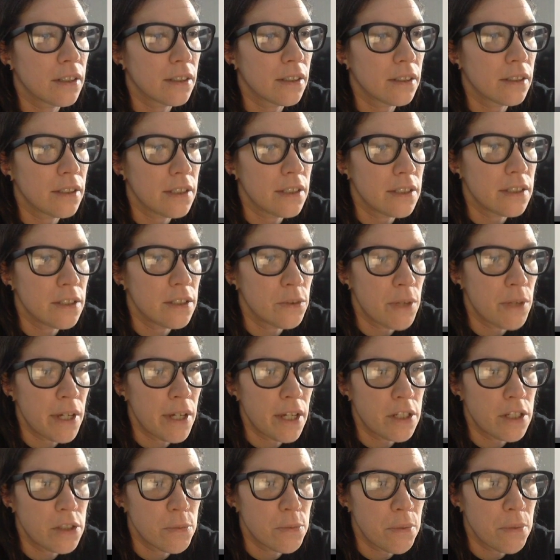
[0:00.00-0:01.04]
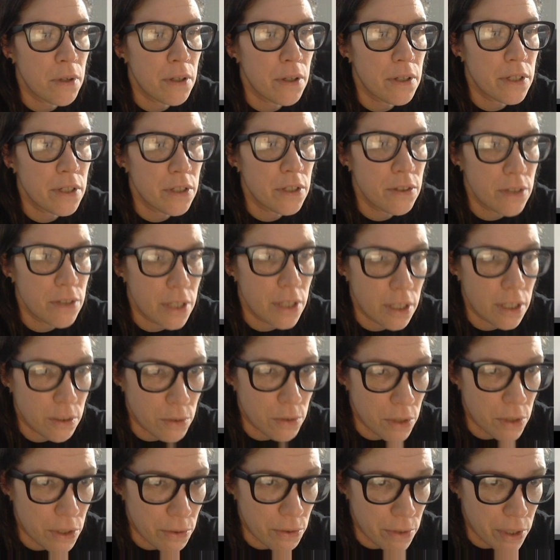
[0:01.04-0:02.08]
This is why I should probably do things
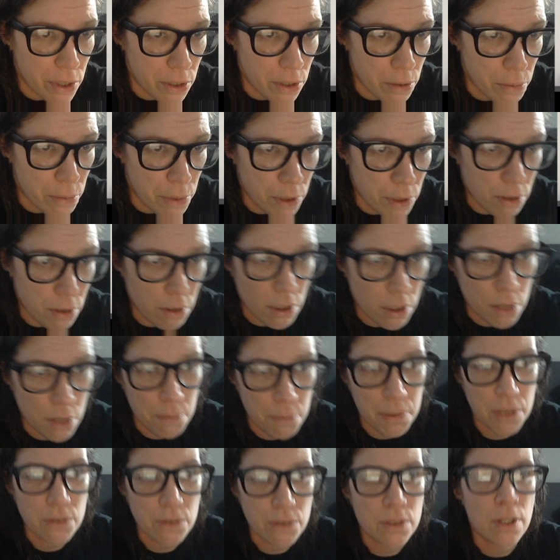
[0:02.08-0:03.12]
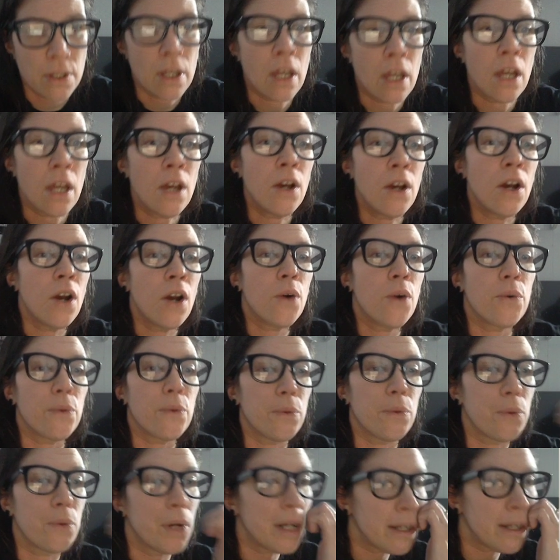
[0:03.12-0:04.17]
with a real computer and mouse.
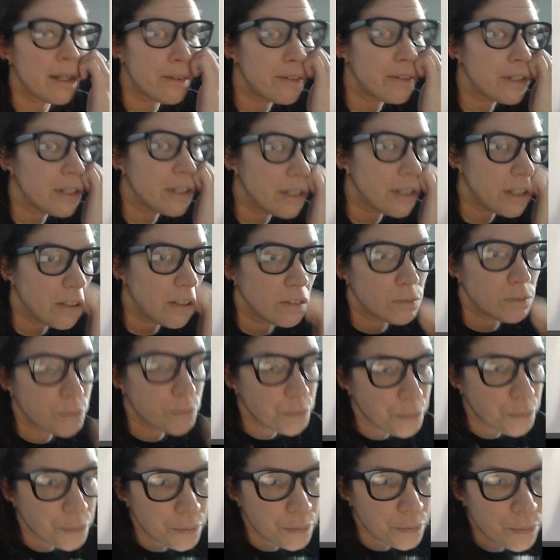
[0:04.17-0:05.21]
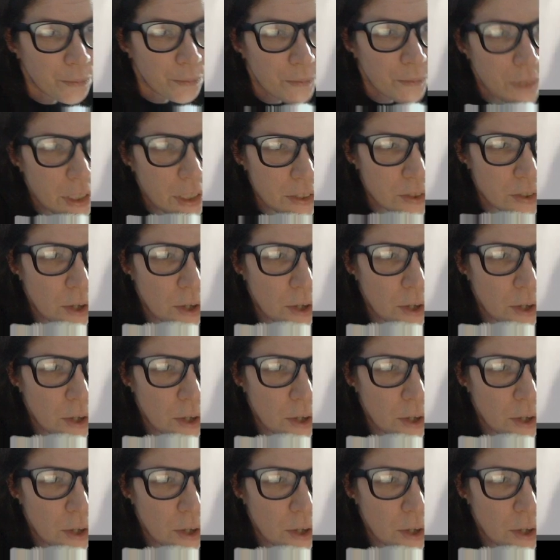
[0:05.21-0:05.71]
Whatever. So